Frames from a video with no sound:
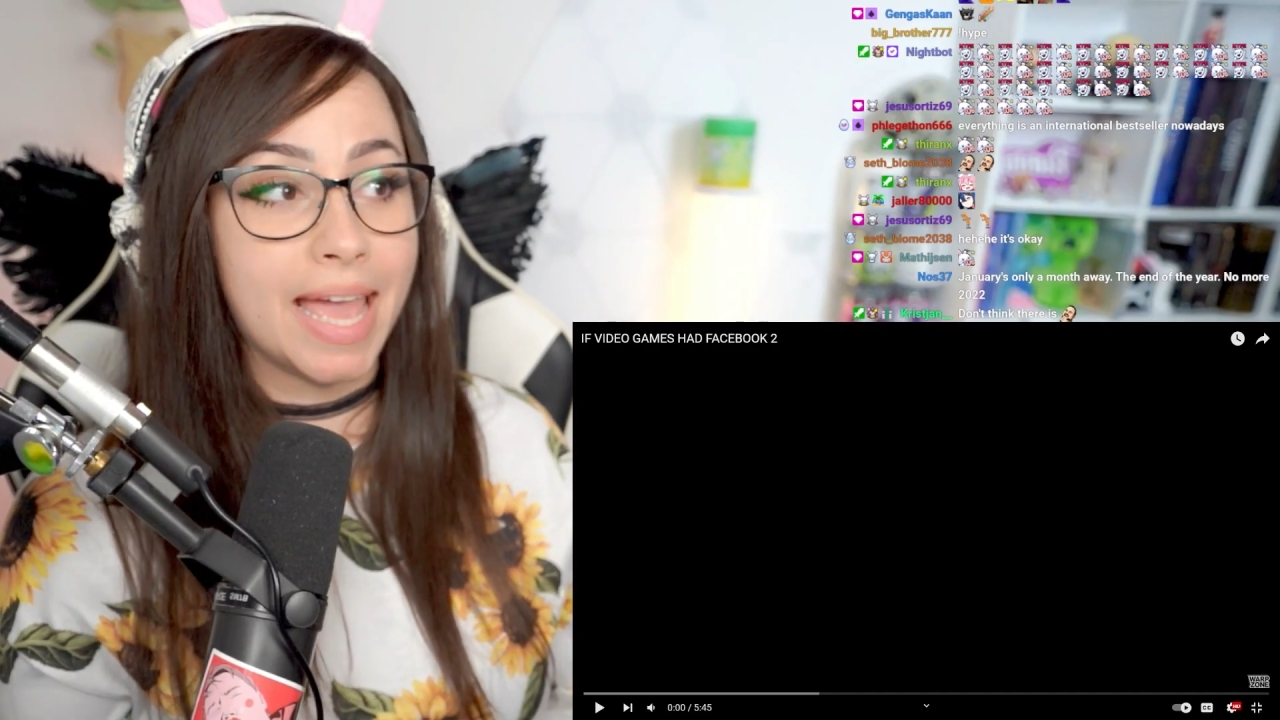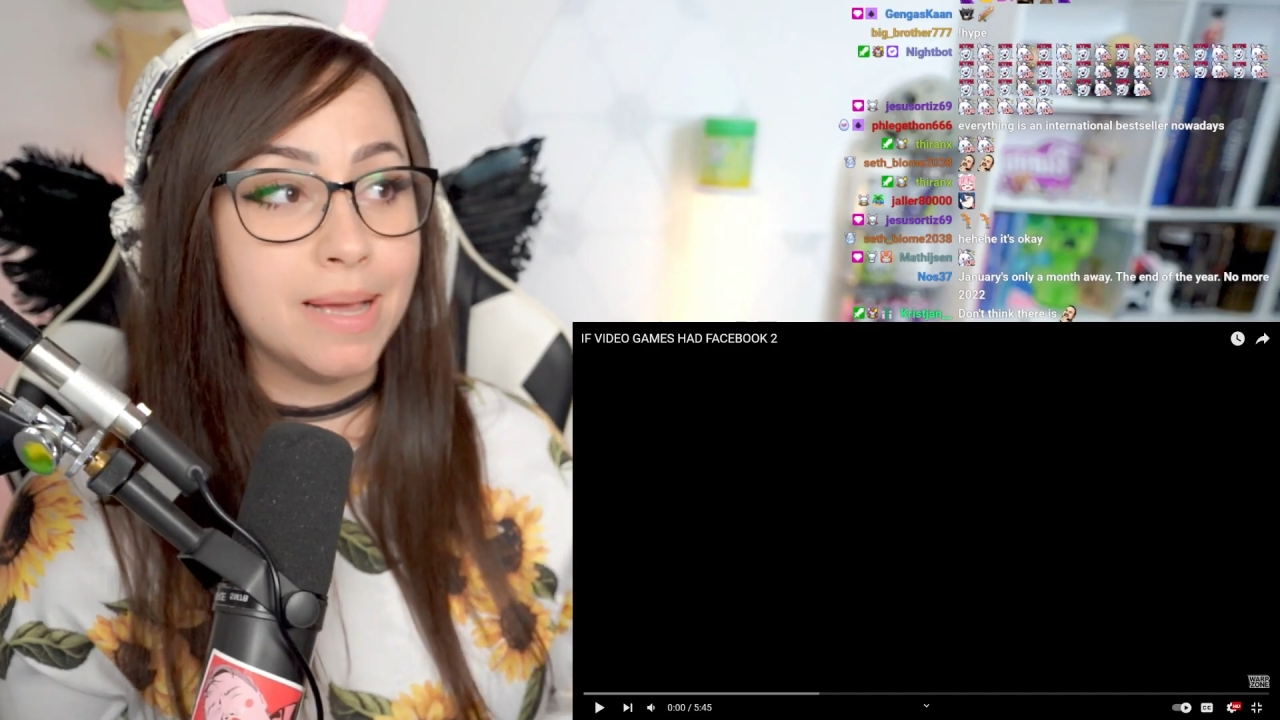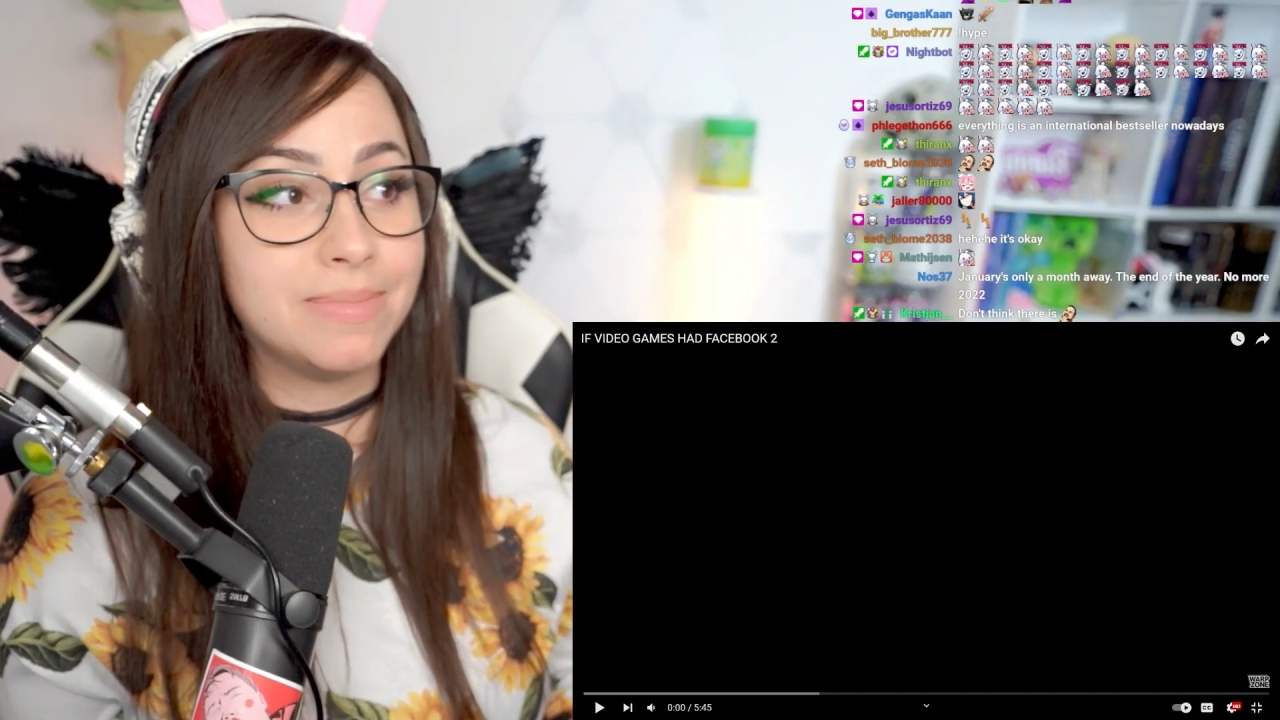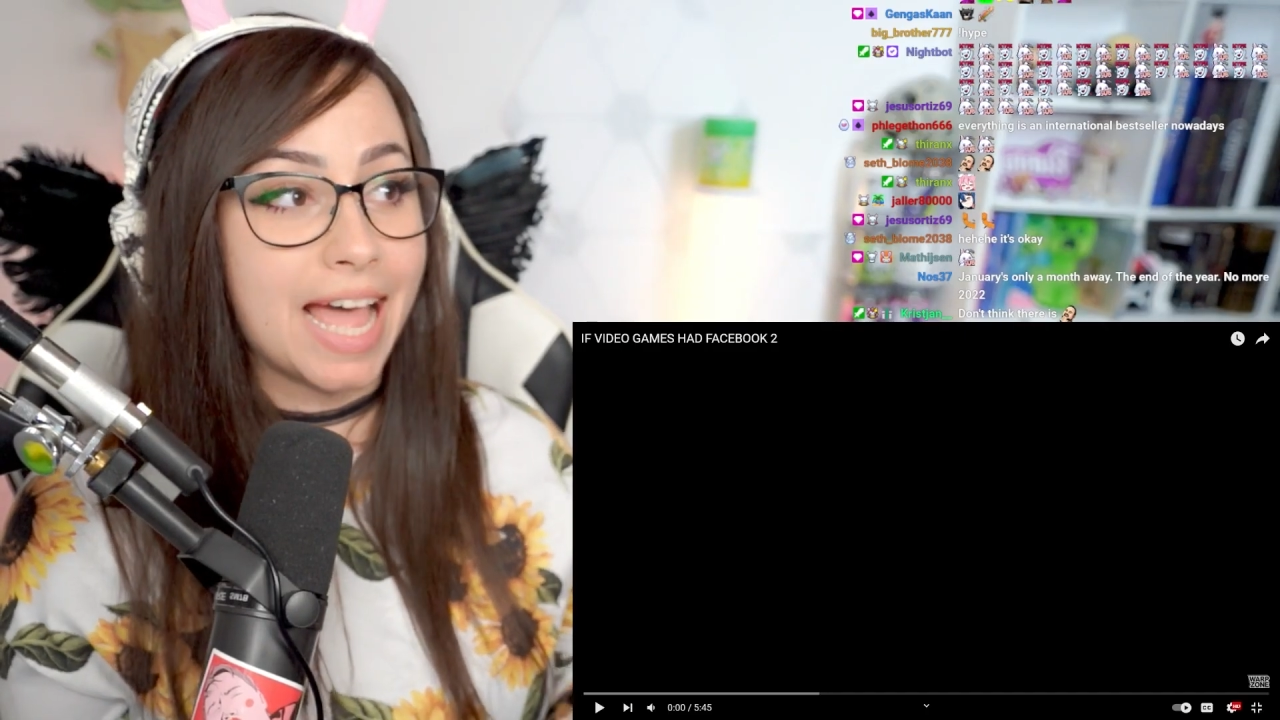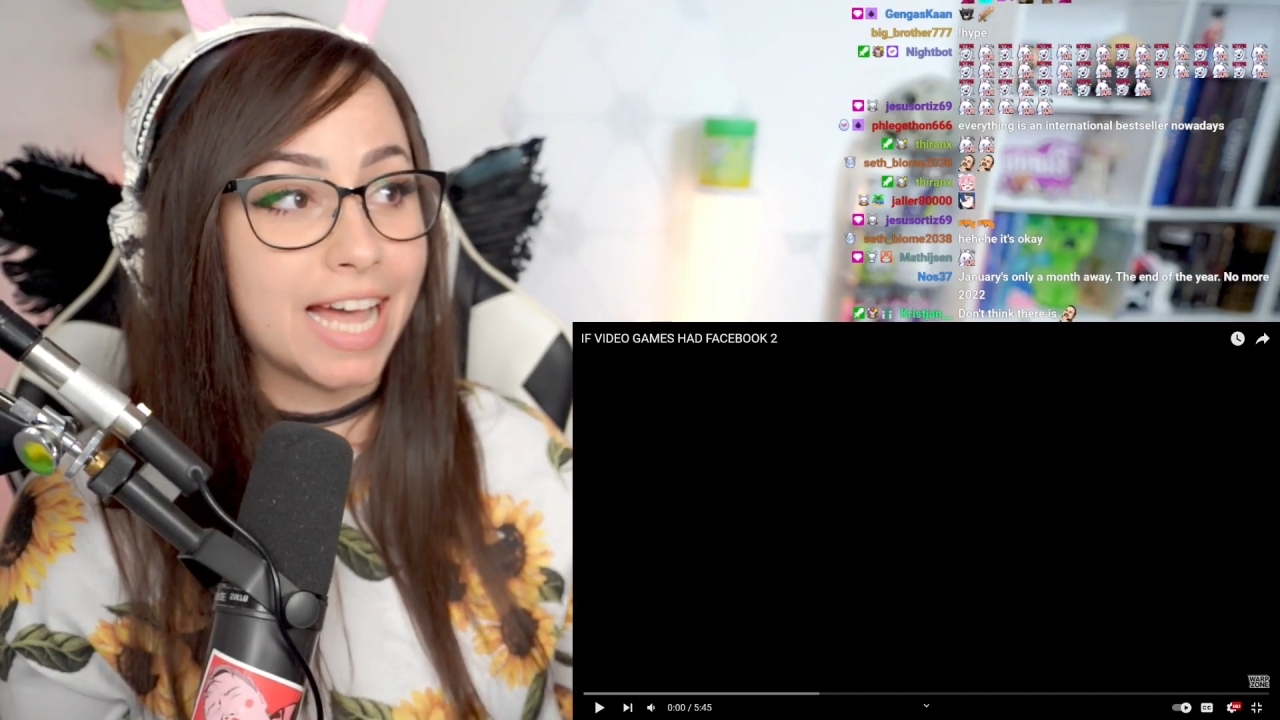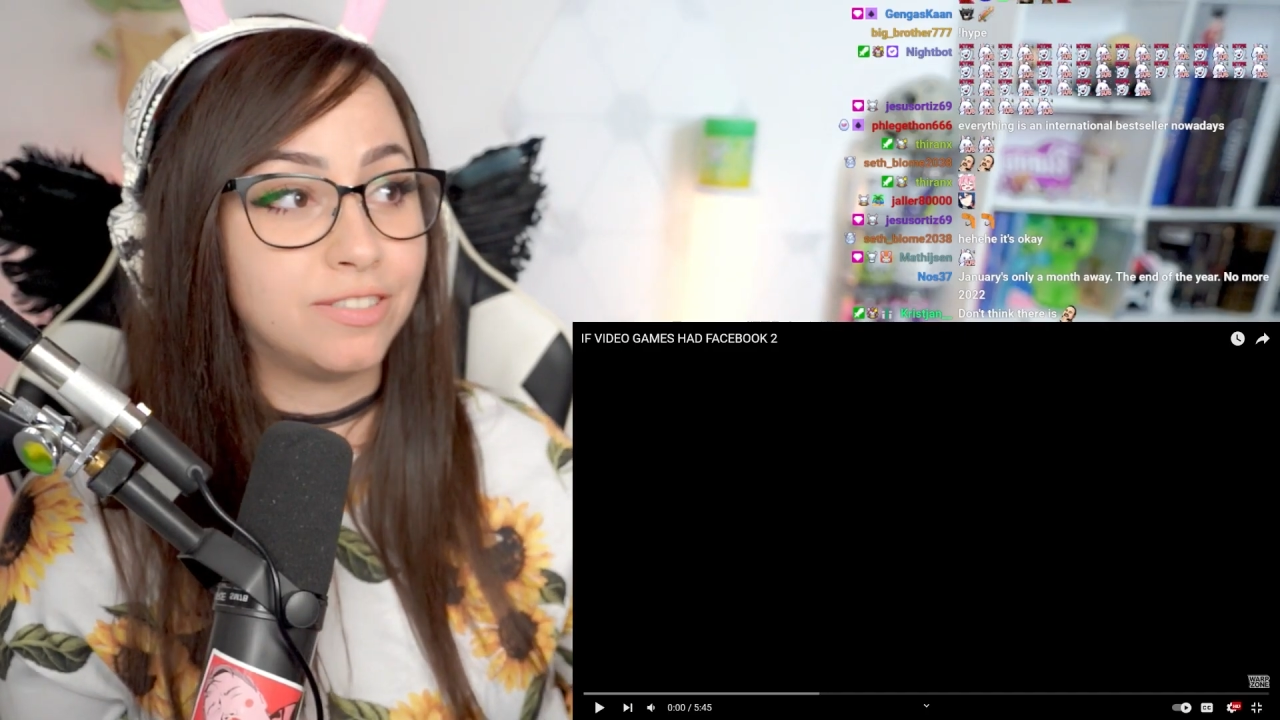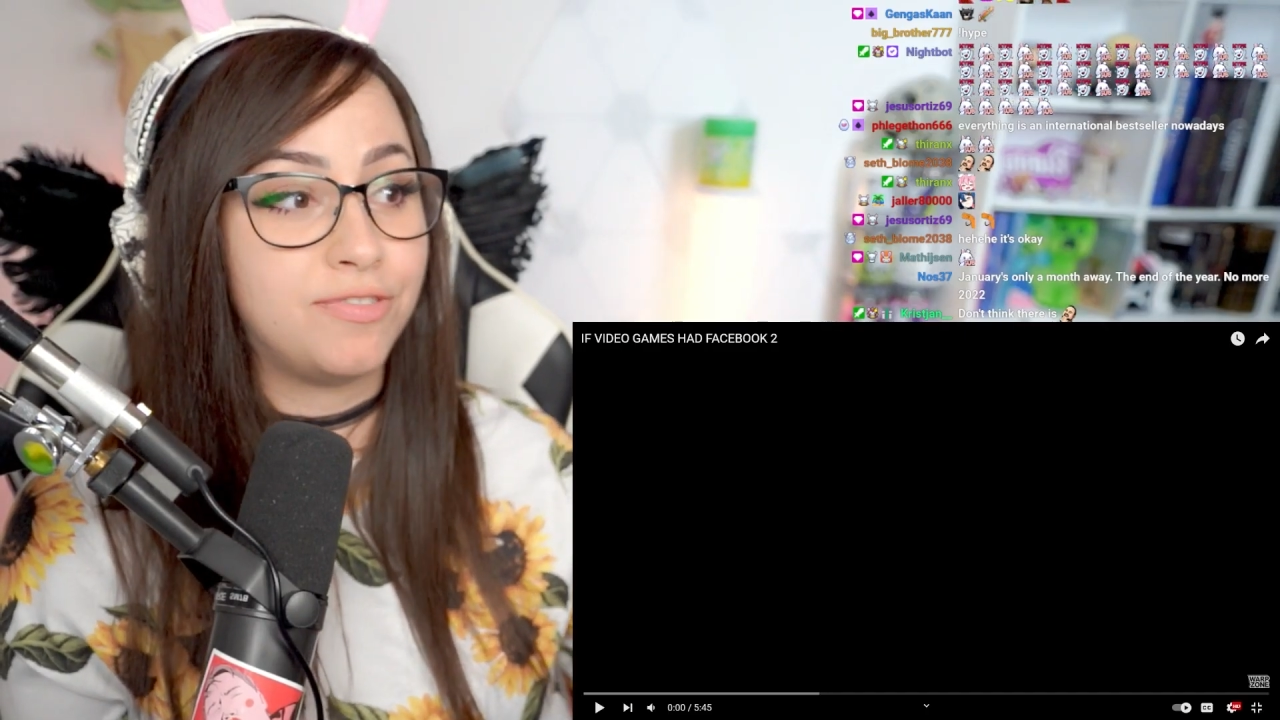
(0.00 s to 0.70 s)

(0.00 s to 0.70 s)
games had